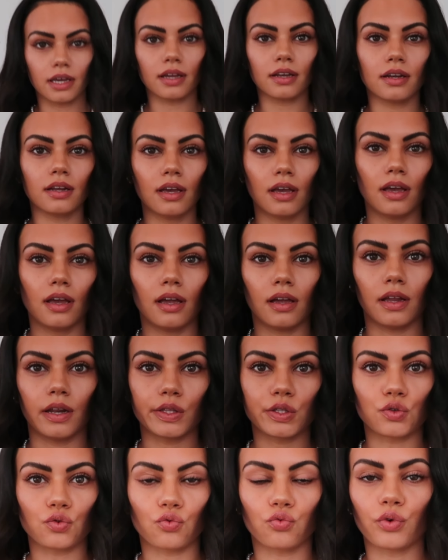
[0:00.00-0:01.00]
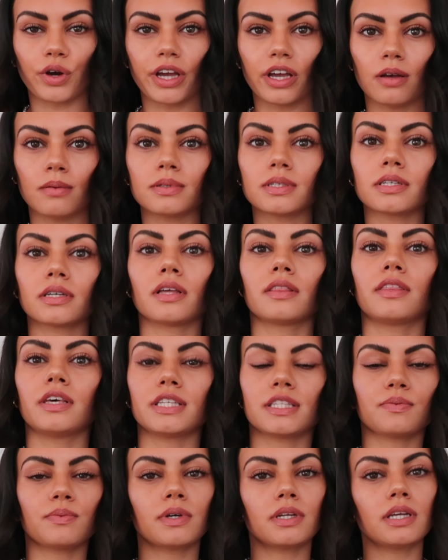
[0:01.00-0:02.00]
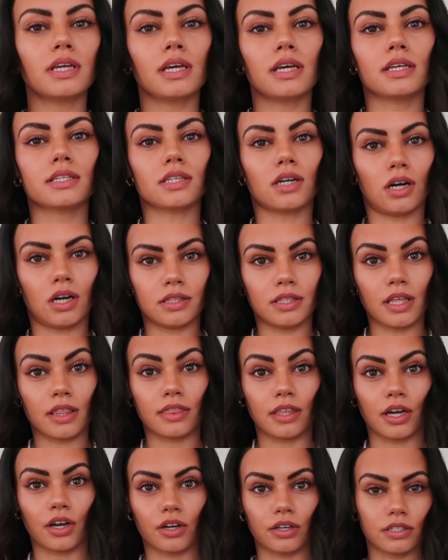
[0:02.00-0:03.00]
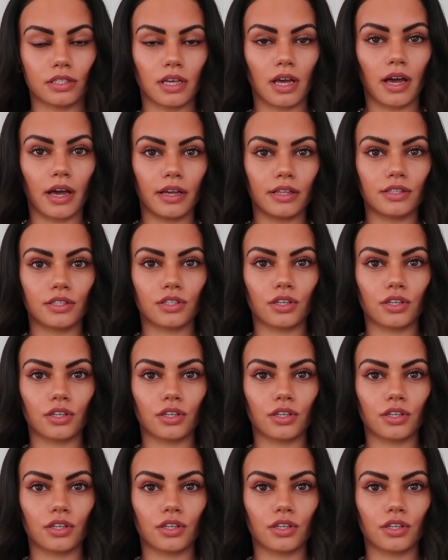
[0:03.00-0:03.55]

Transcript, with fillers: it and it's ribbed. This one is on the thicker side,